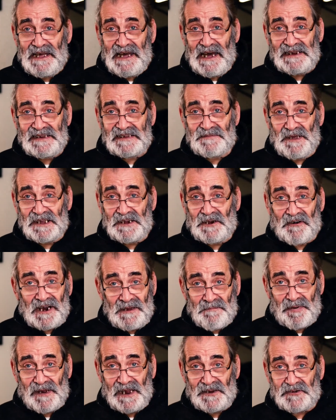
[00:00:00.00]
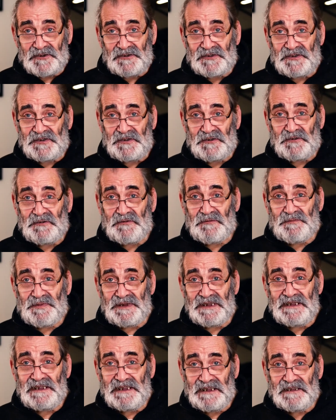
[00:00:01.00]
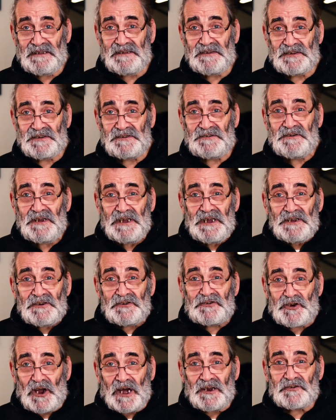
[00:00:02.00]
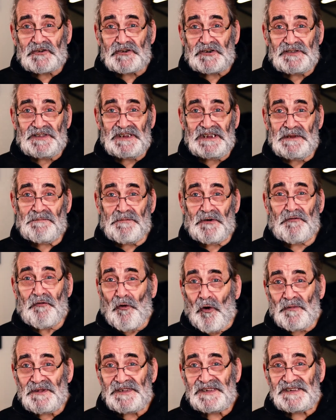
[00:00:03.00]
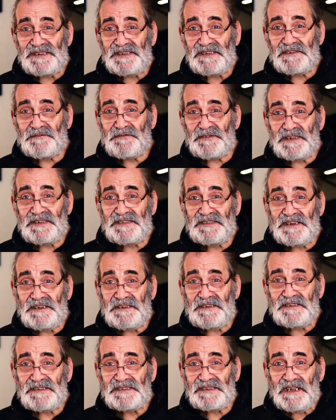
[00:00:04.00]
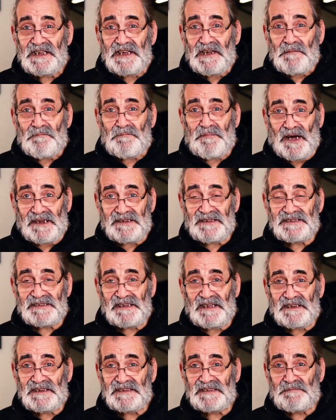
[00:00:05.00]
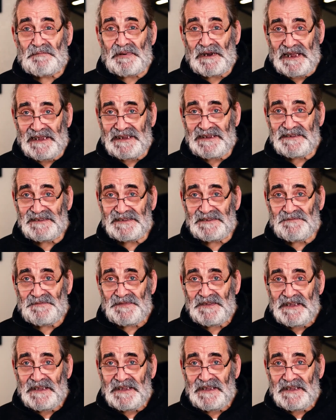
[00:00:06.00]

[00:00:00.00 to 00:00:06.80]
and it's my great pleasure to be here to judge the performances for this year's Pint-sized Plays.